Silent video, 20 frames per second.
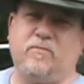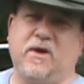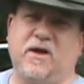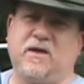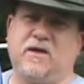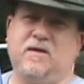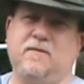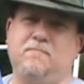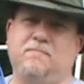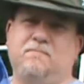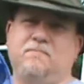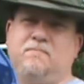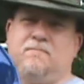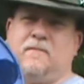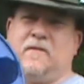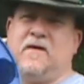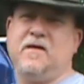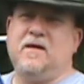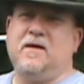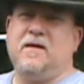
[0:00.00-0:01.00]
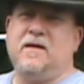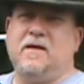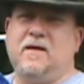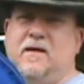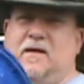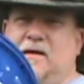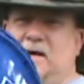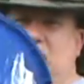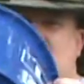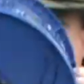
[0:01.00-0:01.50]
bucket
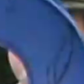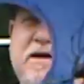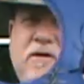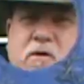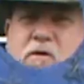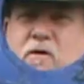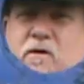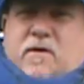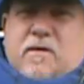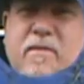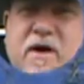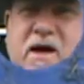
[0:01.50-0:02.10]
has that hole in the